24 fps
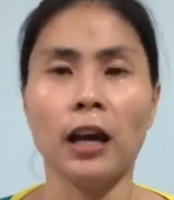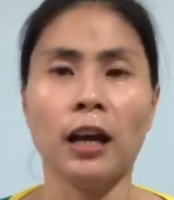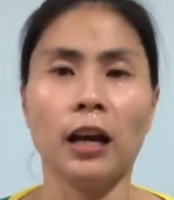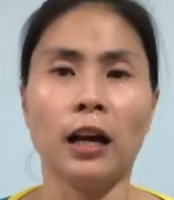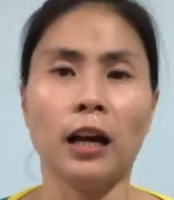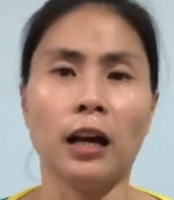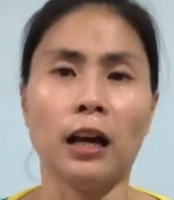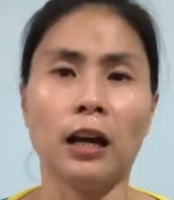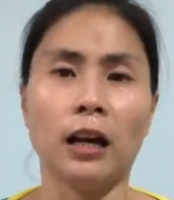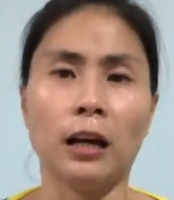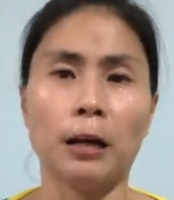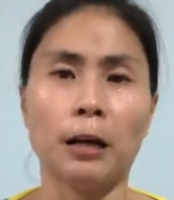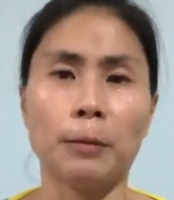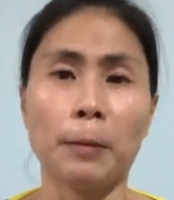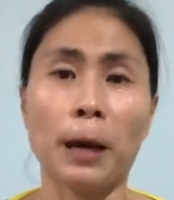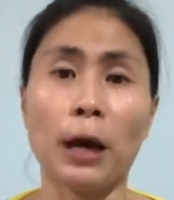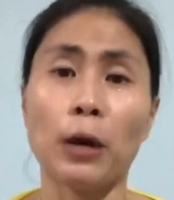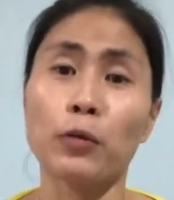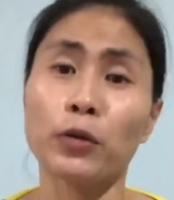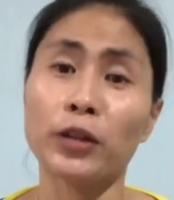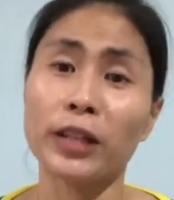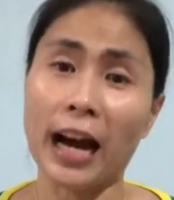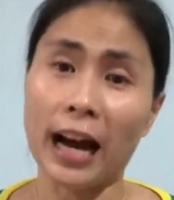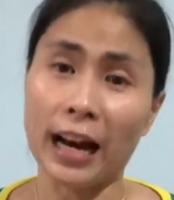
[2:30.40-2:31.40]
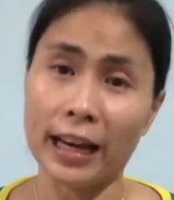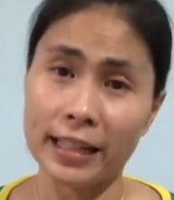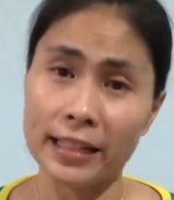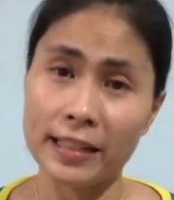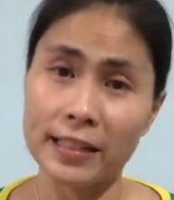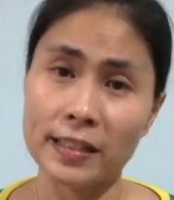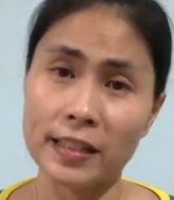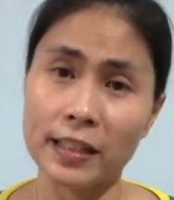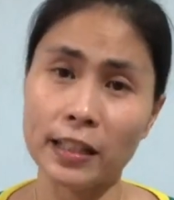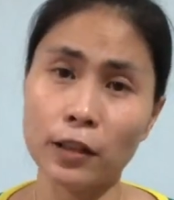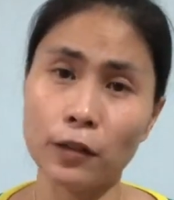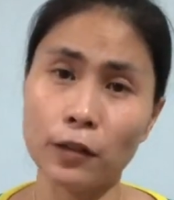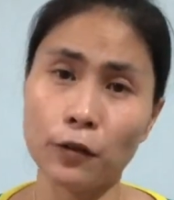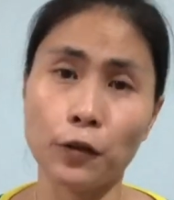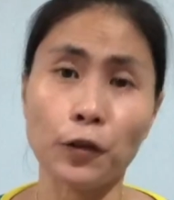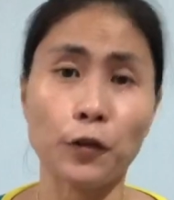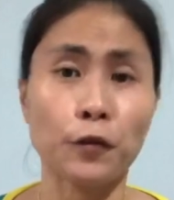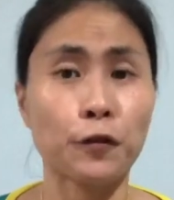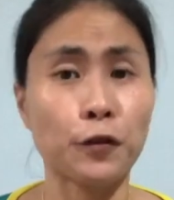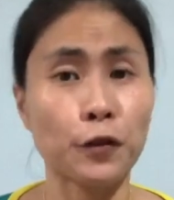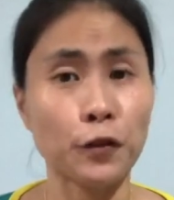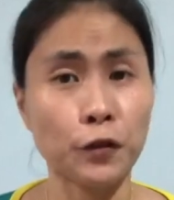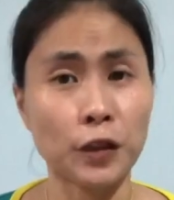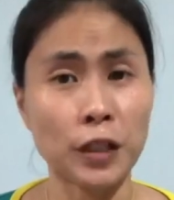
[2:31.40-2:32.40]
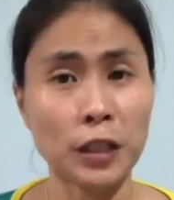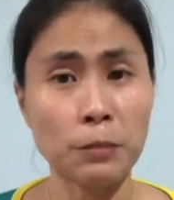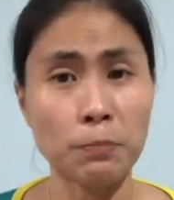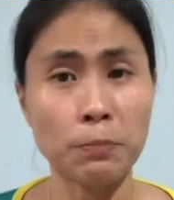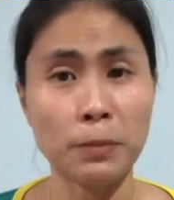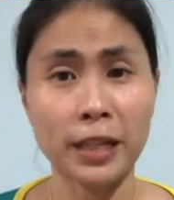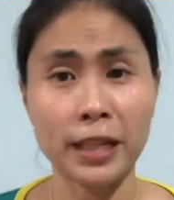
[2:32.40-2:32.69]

I would ice it for 15